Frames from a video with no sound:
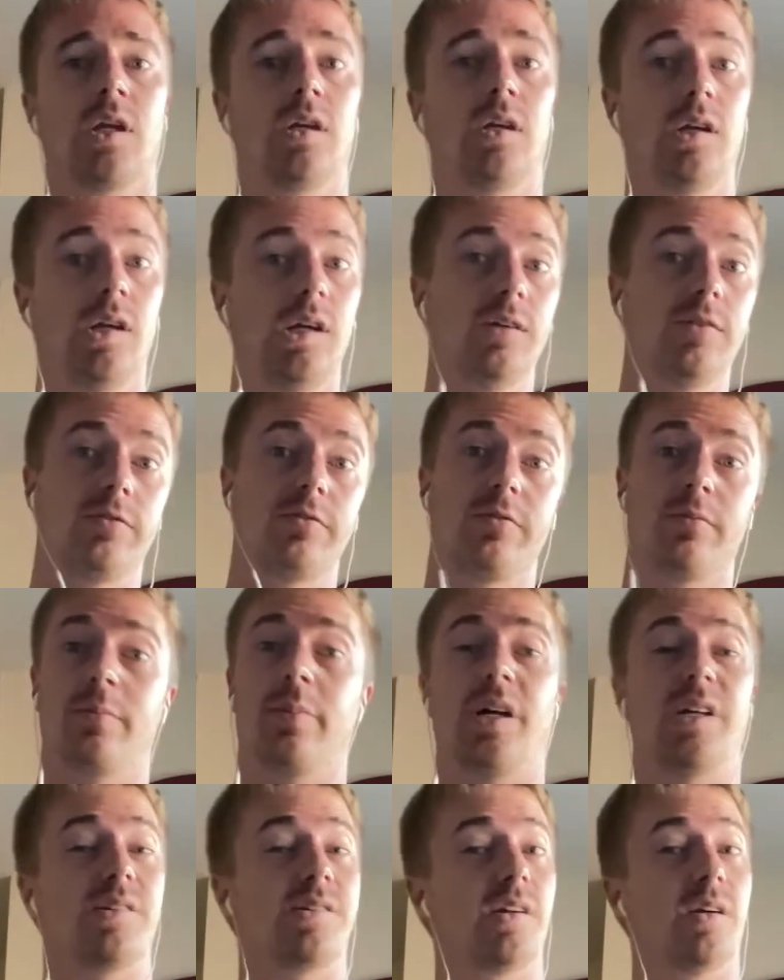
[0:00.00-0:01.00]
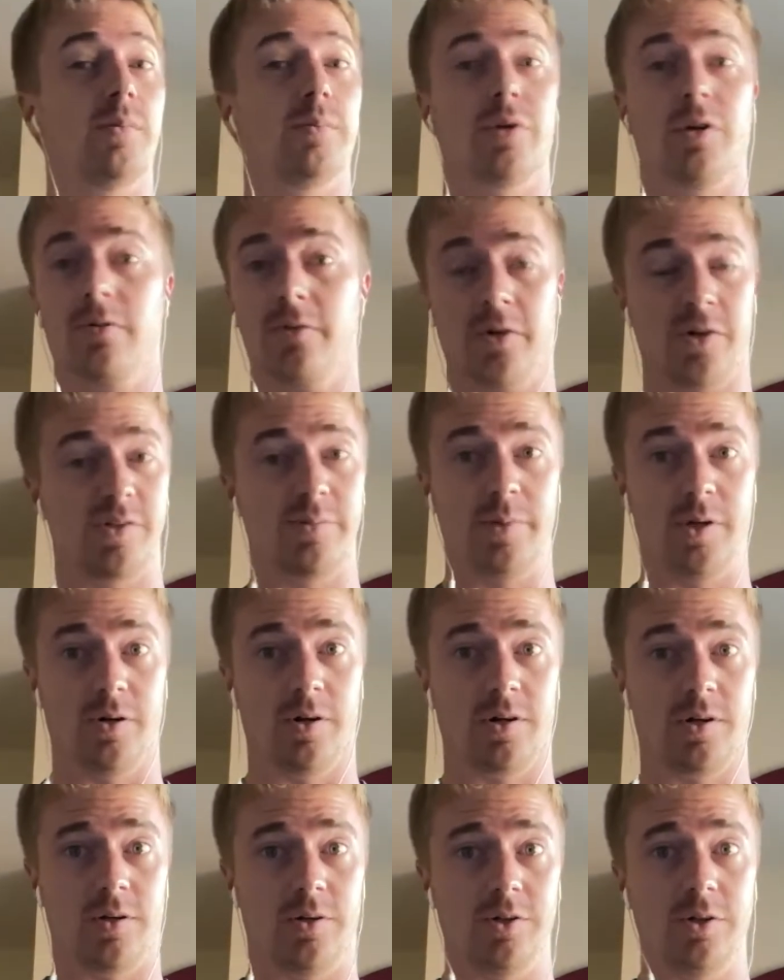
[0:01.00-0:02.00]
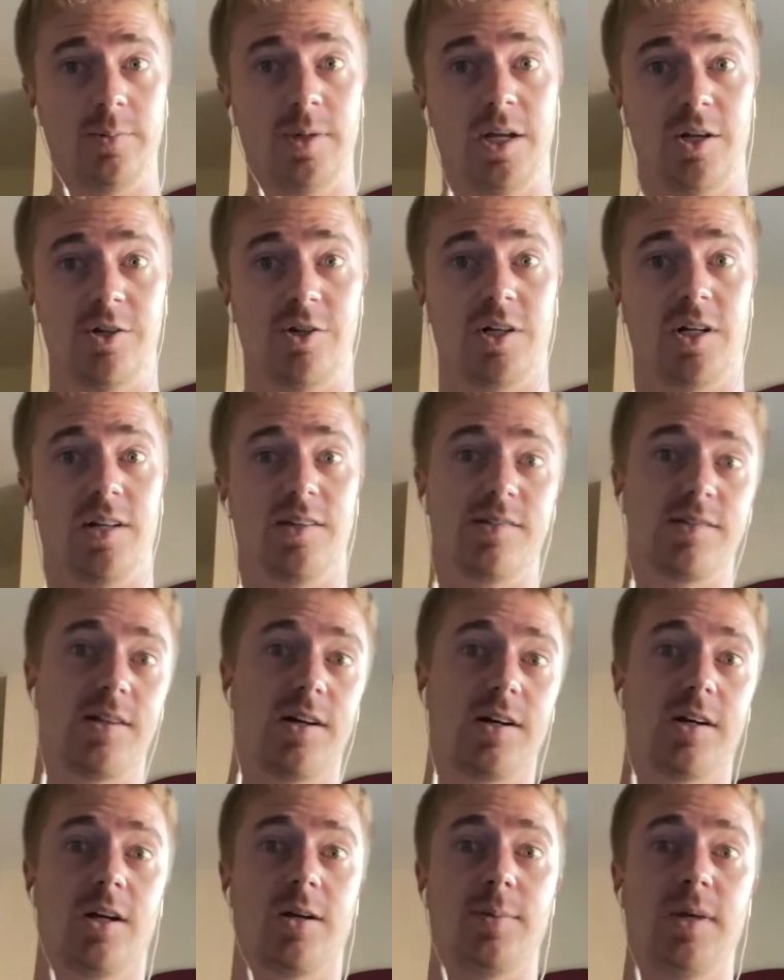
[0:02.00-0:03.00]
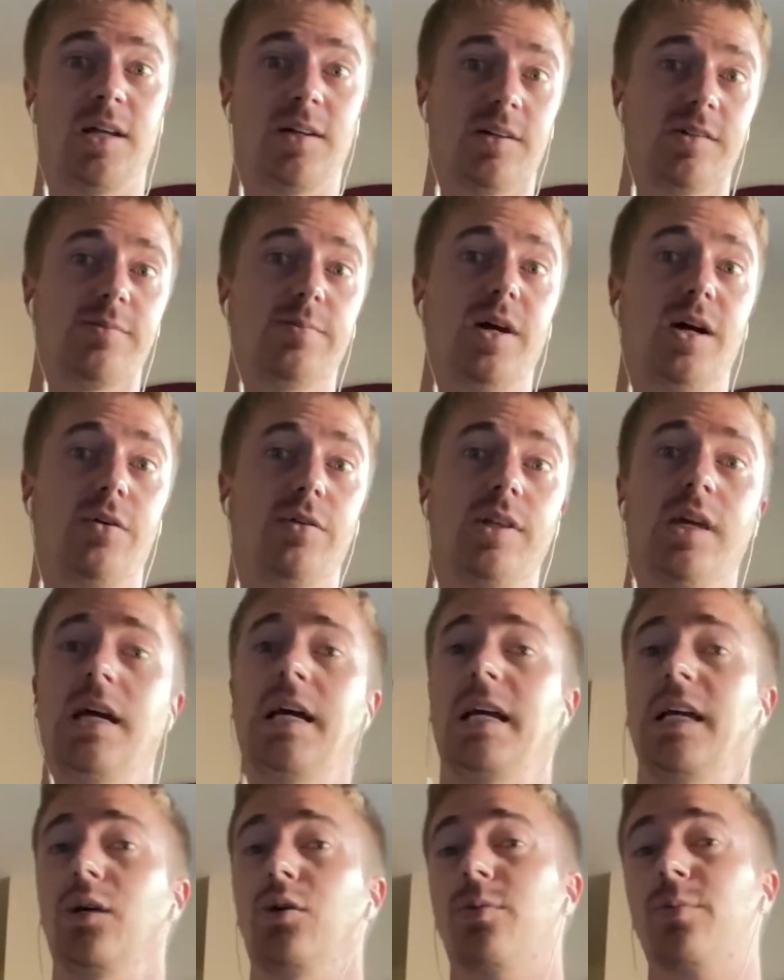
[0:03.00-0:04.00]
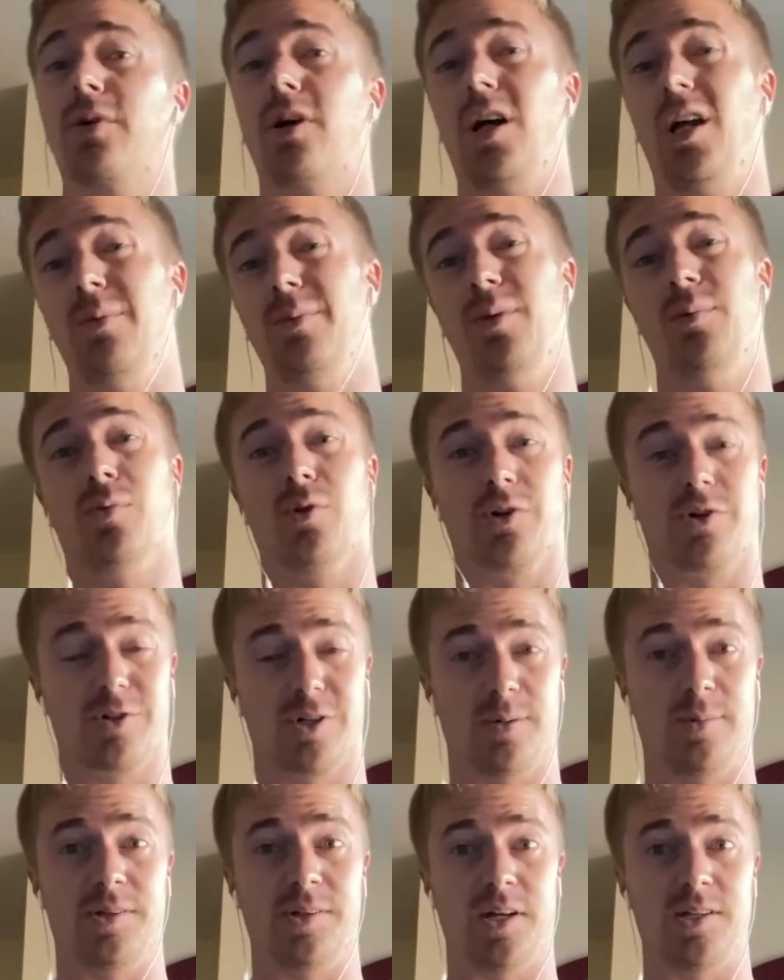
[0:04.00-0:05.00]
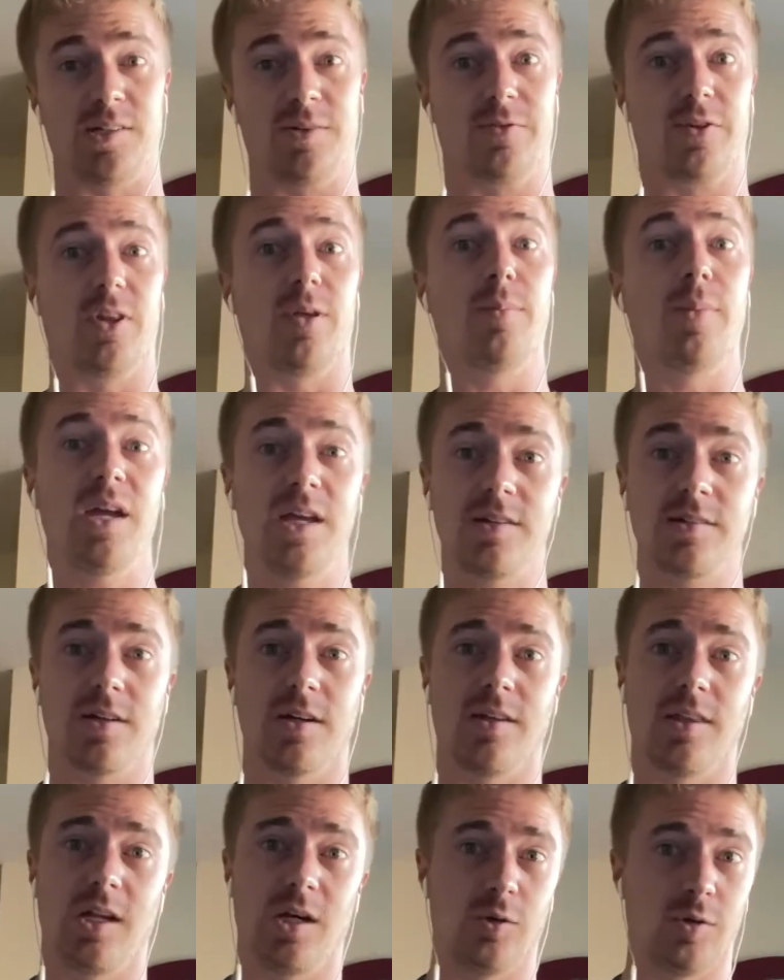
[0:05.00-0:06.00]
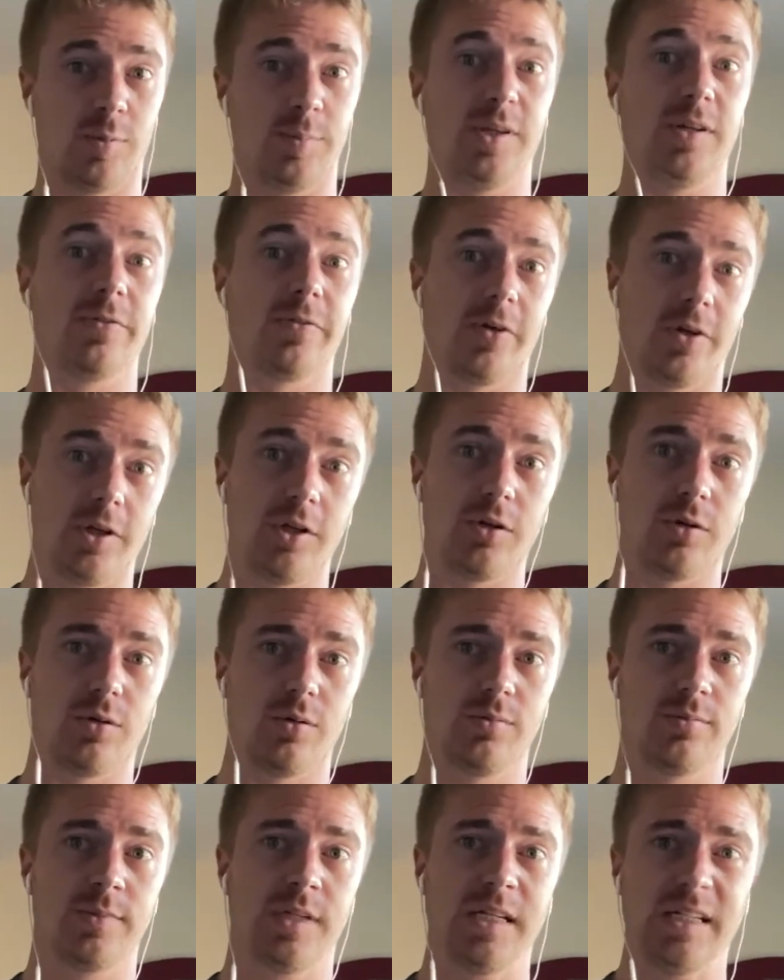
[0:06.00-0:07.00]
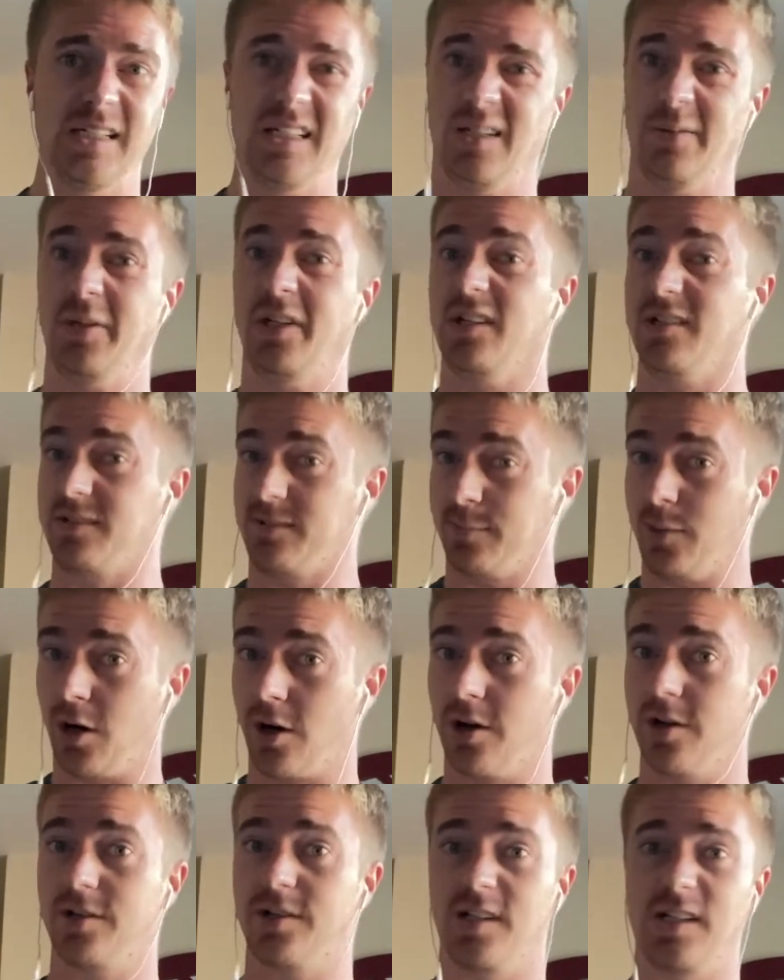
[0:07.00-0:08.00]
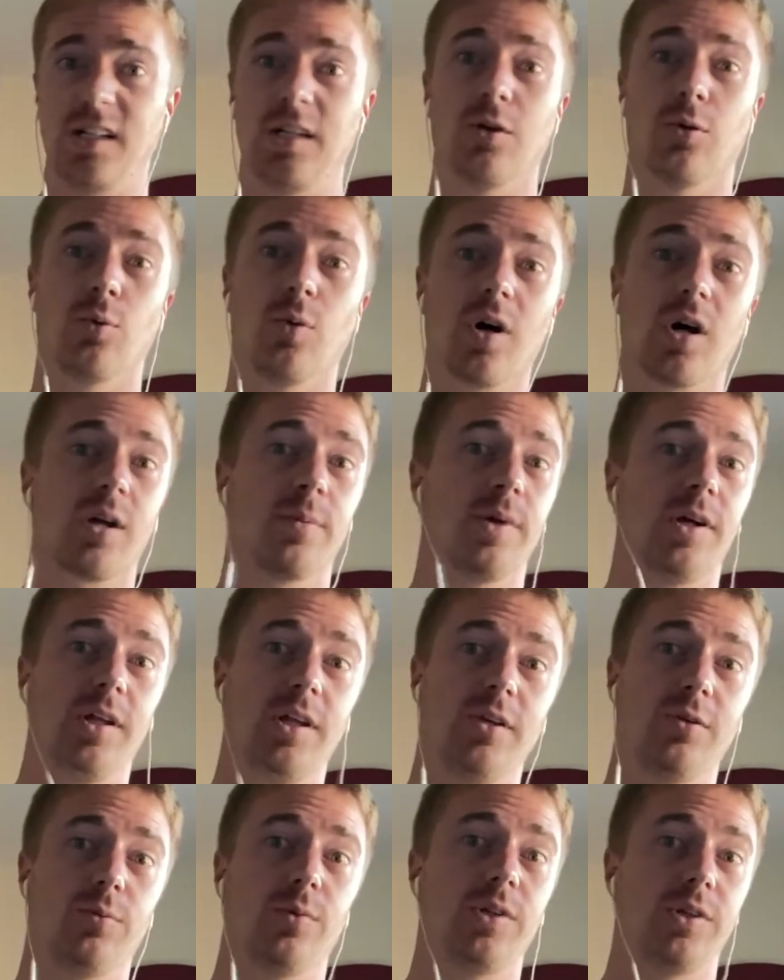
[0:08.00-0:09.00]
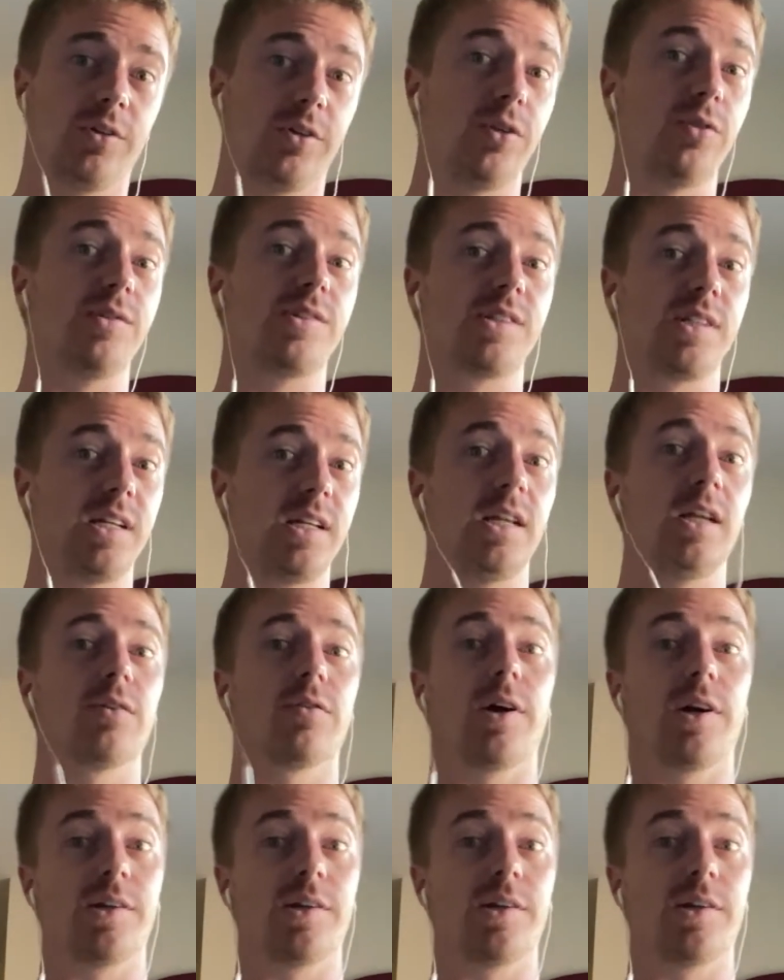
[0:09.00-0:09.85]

If, by some perverse miracle, you managed to get stuck in a manta's mouth, it would probably be more traumatizing for the manta than it would be for you. I mean, it's hard to eat a watermelon when you're used to eating Rice